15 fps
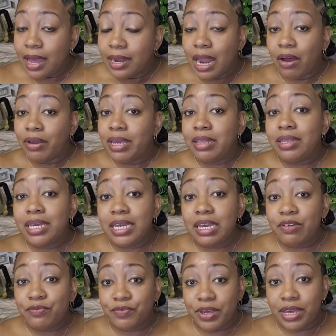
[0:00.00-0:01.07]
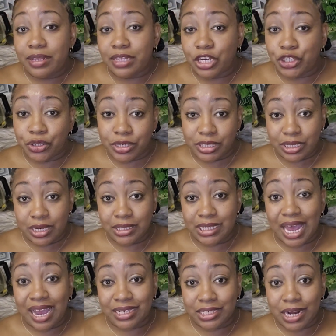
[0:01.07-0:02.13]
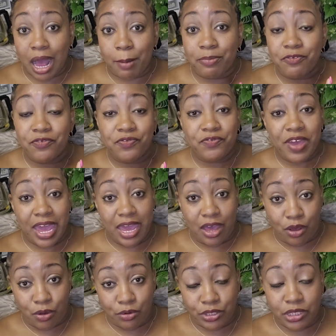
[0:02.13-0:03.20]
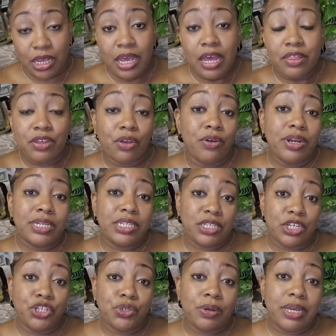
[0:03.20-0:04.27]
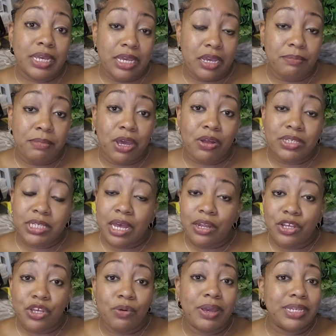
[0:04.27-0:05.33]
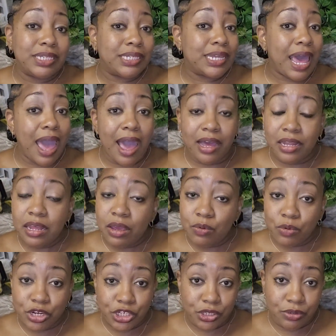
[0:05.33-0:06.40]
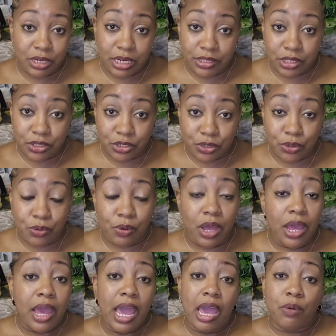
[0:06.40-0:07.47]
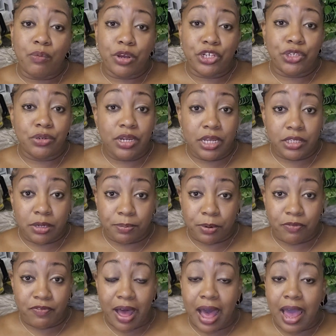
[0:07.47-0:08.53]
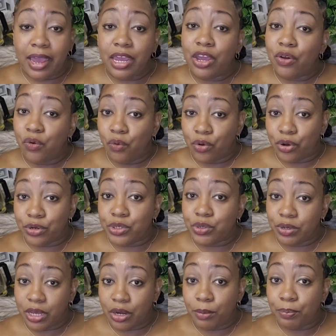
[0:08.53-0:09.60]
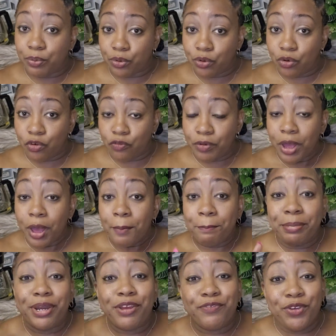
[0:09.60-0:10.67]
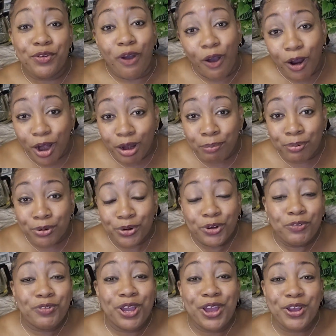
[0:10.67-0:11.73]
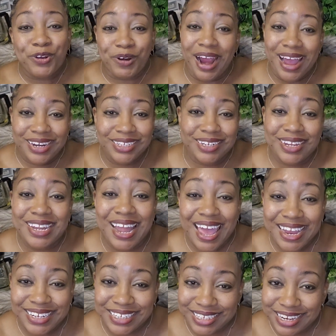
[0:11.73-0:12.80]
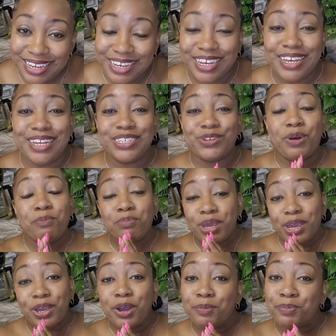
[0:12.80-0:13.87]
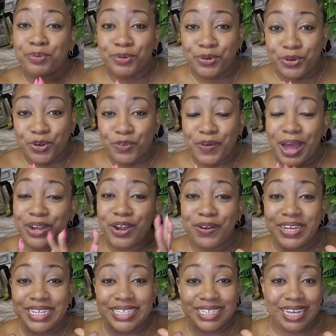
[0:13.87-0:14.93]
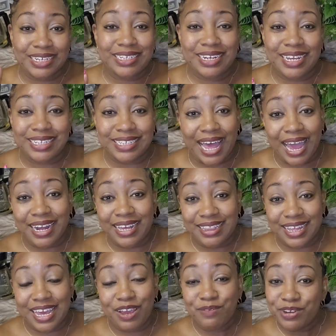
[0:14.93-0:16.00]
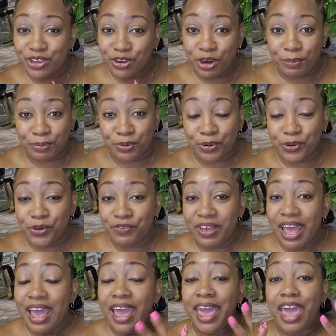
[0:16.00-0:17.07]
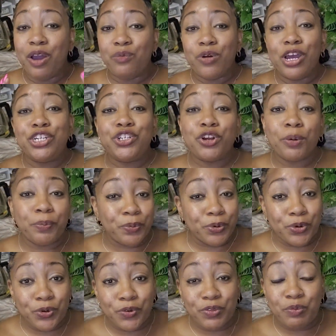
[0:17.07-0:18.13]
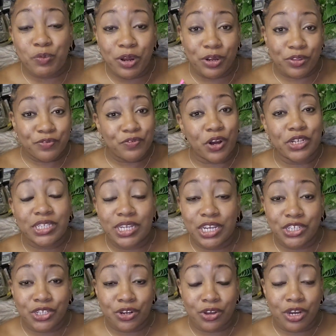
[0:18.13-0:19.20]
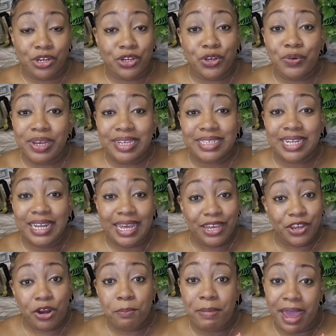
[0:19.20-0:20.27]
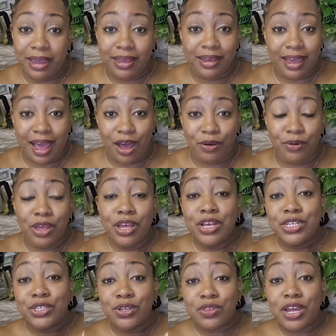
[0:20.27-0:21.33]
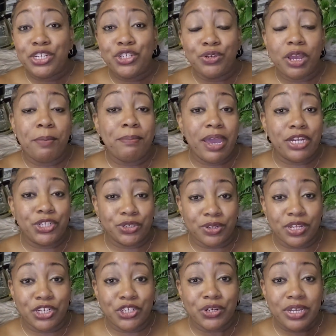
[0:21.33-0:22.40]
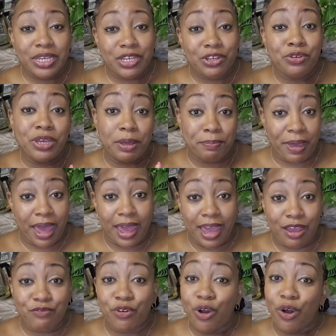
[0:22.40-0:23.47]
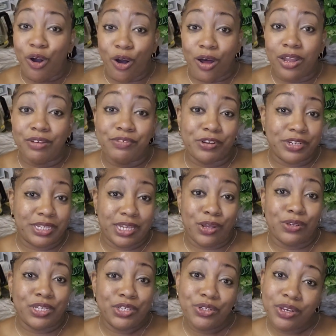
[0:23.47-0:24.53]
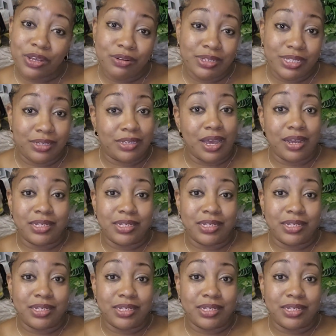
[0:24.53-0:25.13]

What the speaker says: Now, in the event that your TikTok Shop fails, they're going to send you an email telling you exactly what you need to do and what you need to provide in order to get approved. But if you are approved, congratulations on being approved. I know it's such an exciting thing when you're approved. And once you're approved, one of the first things you're going to do is link your bank account so that you can make sure that you get paid for all of your sales that you get on TikTok